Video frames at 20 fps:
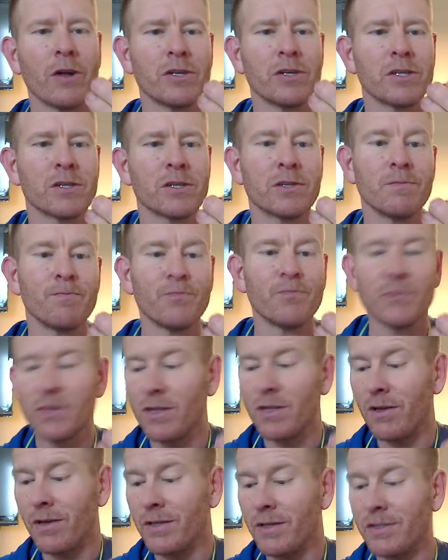just
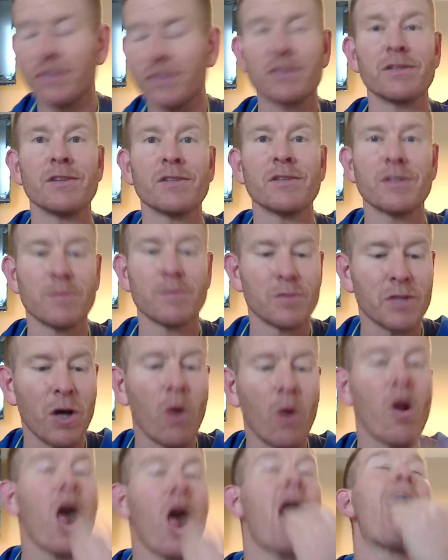deliciousness.
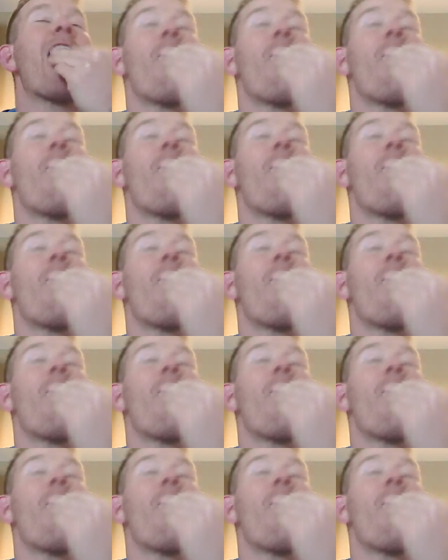So